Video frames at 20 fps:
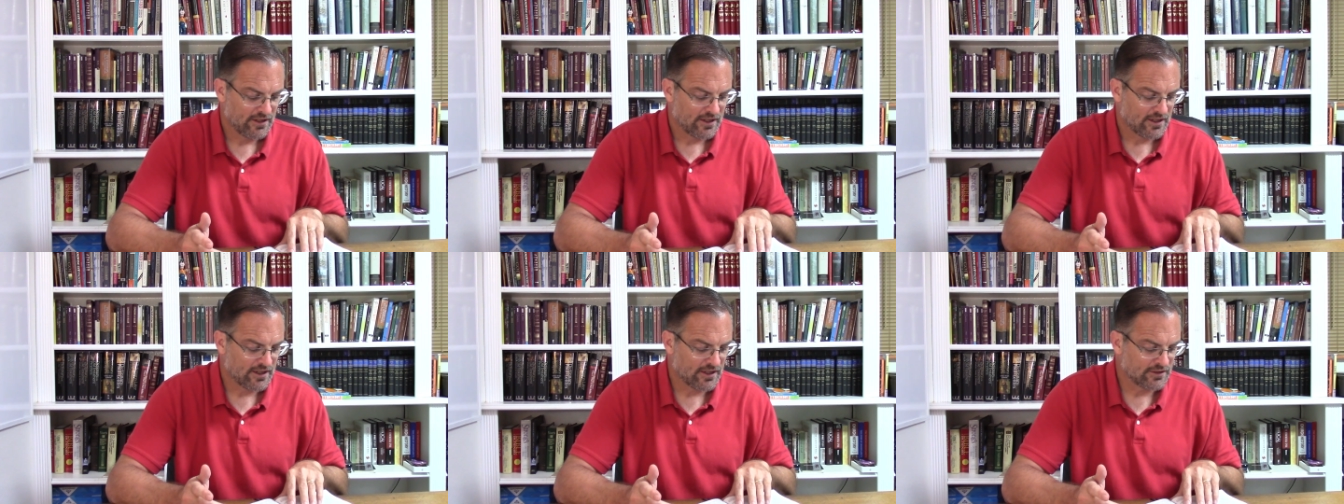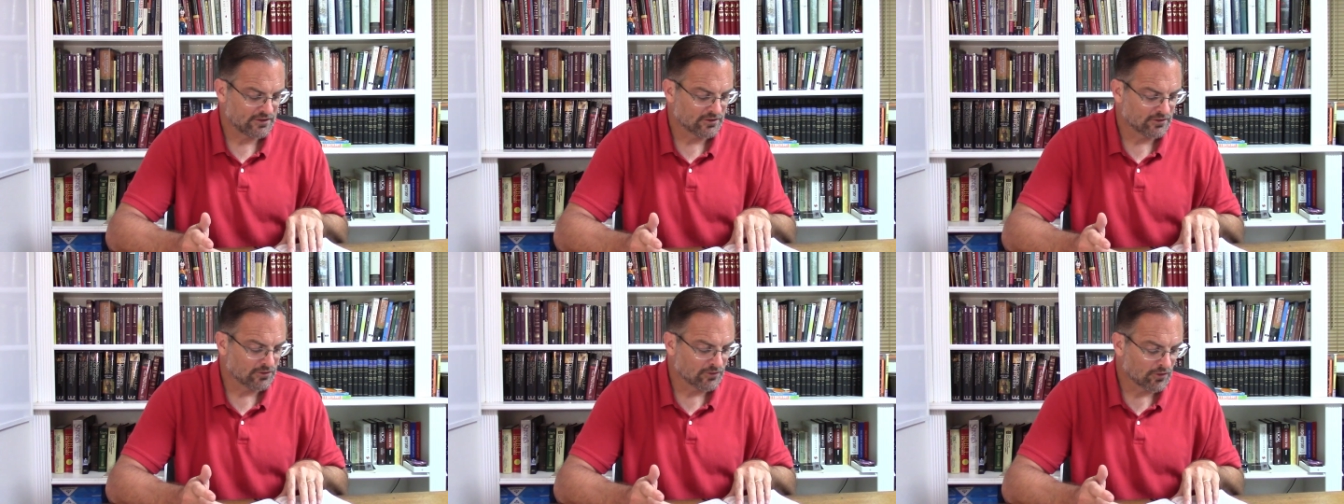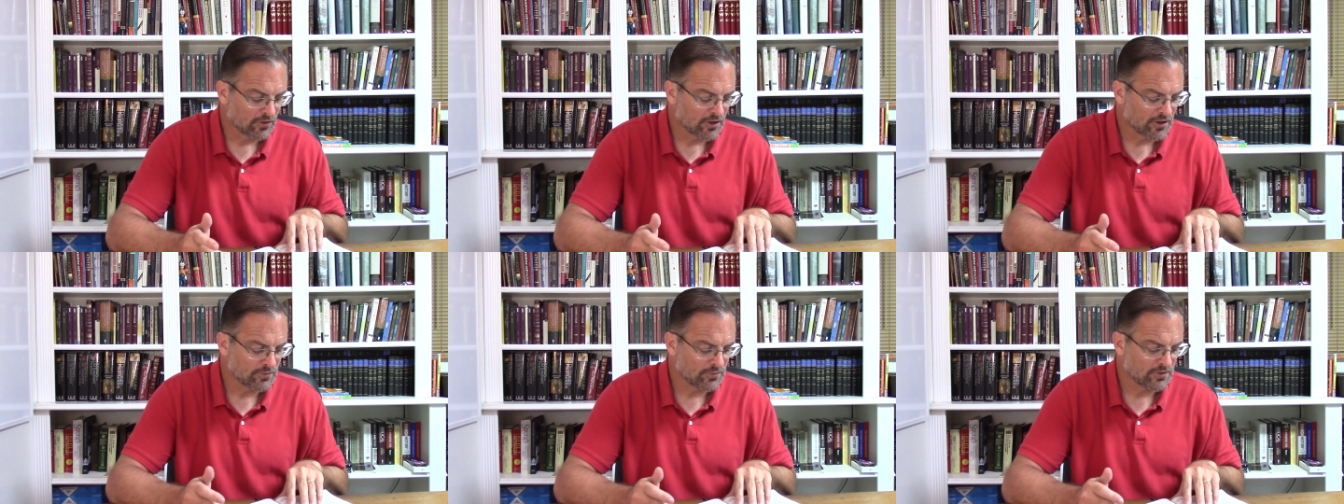and the
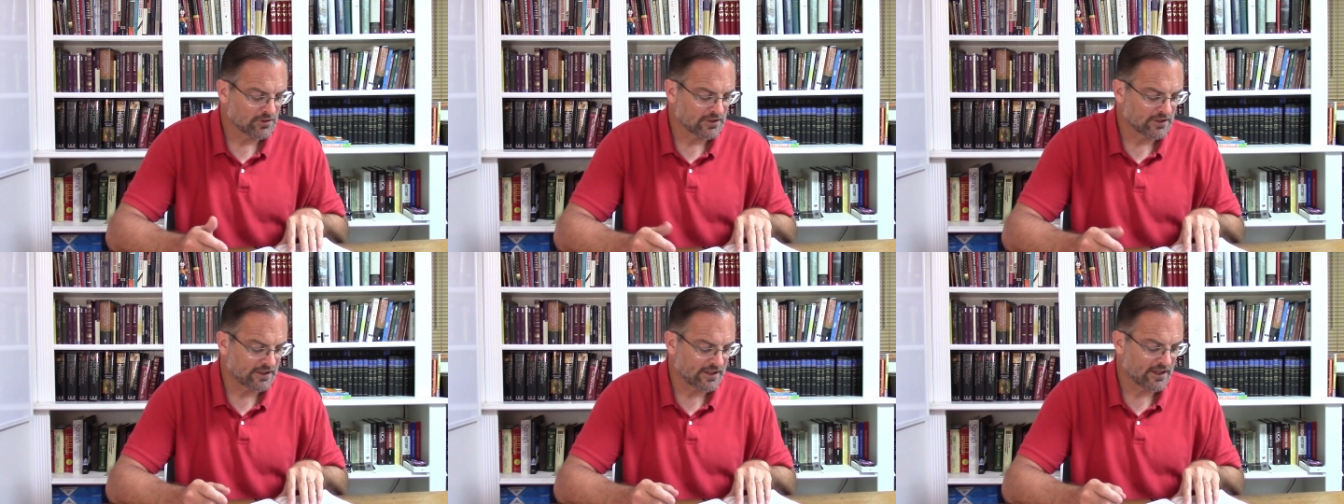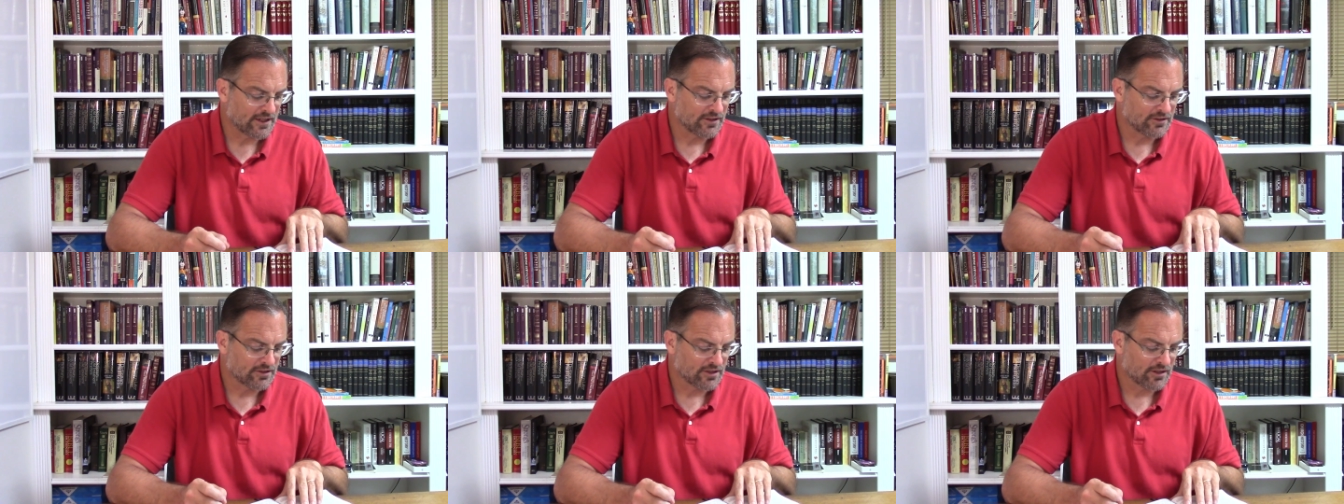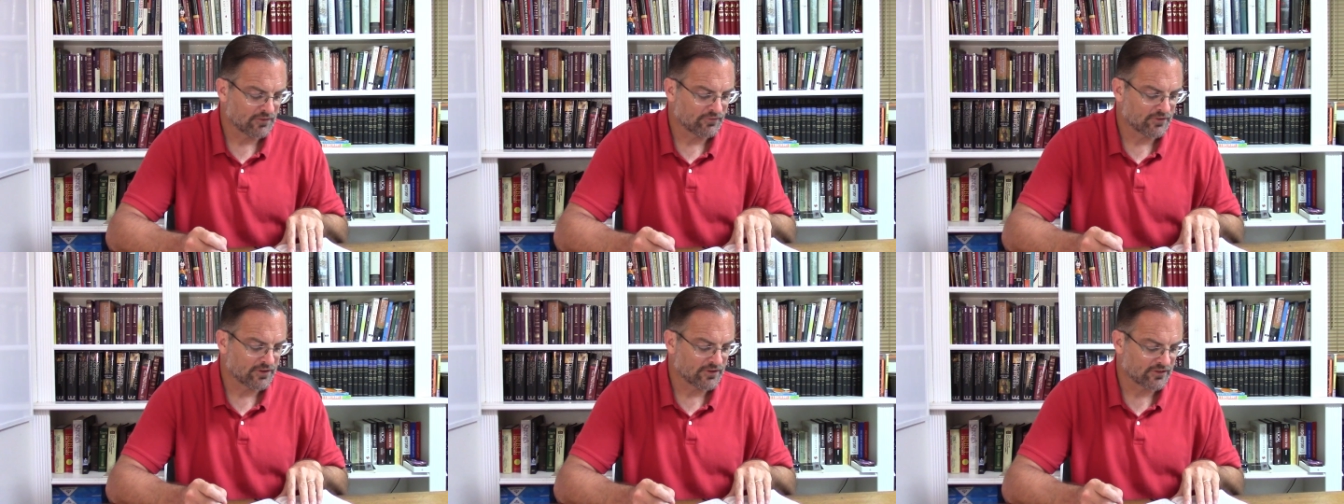Lord will again
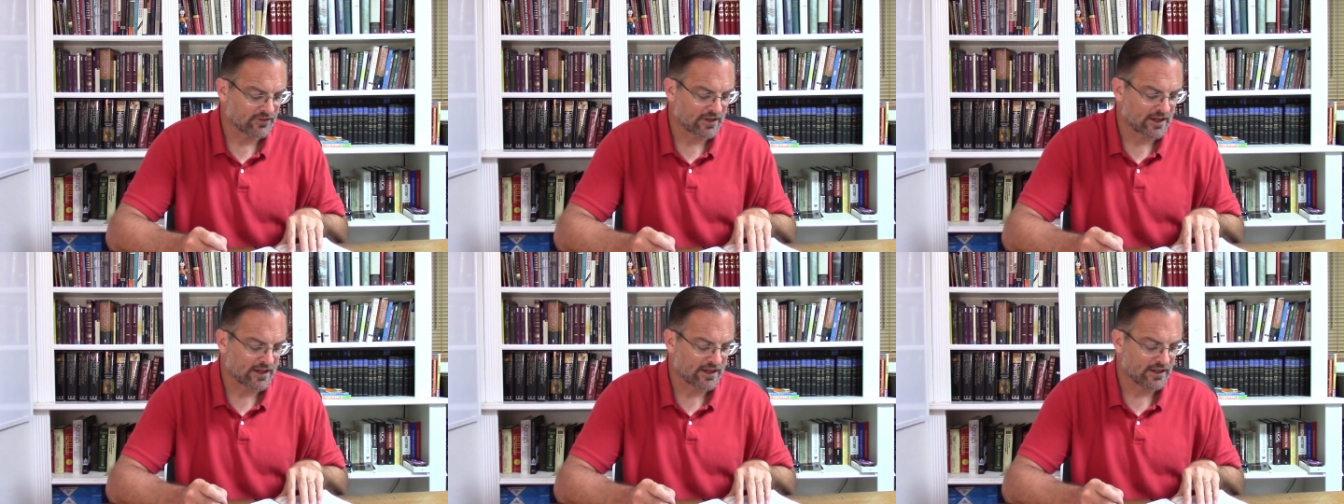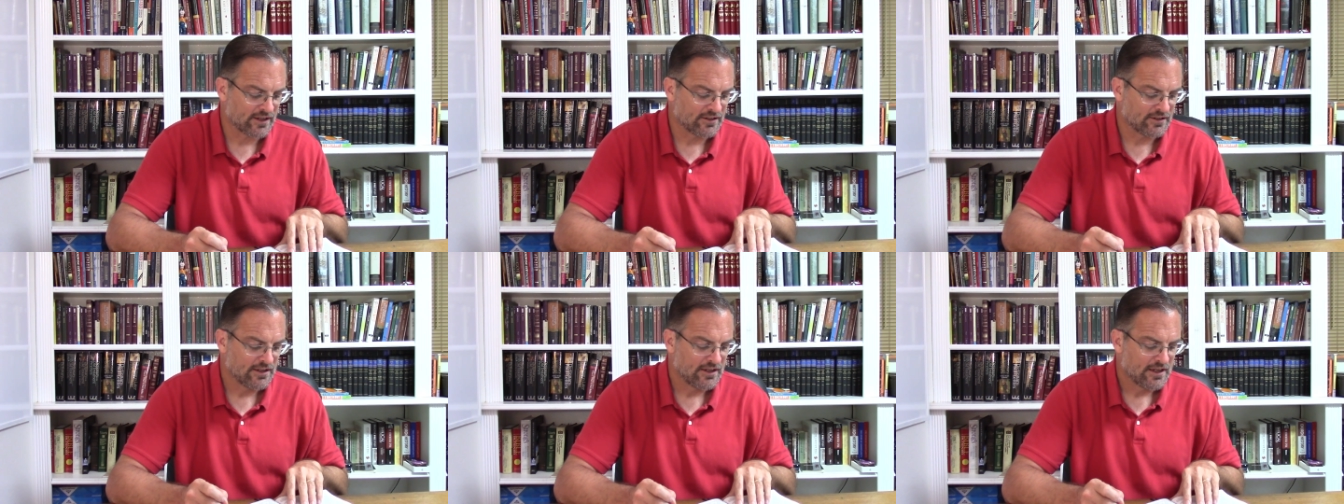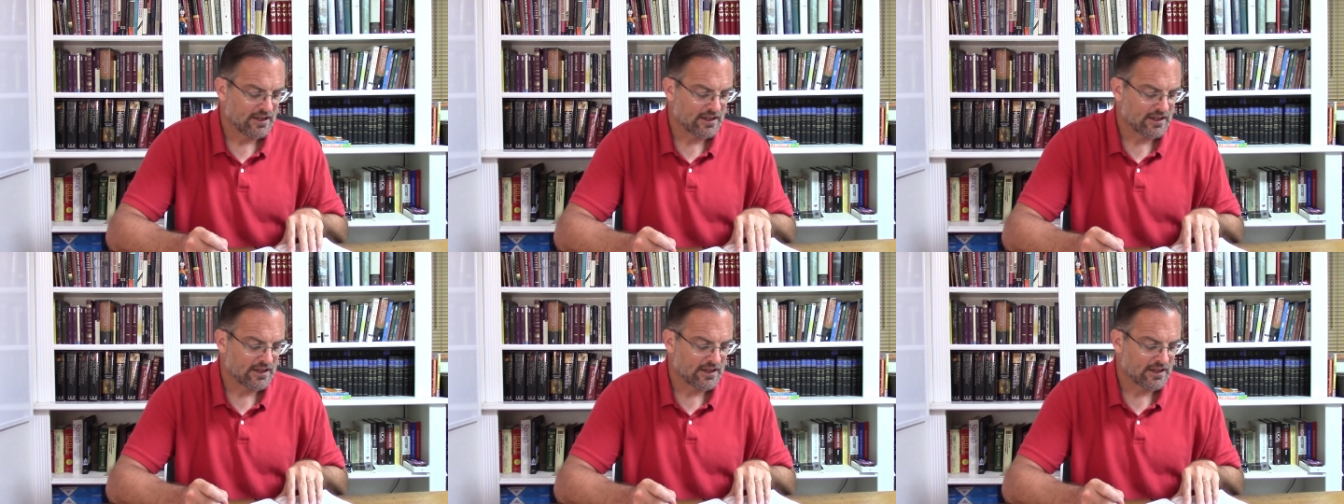comfort Zion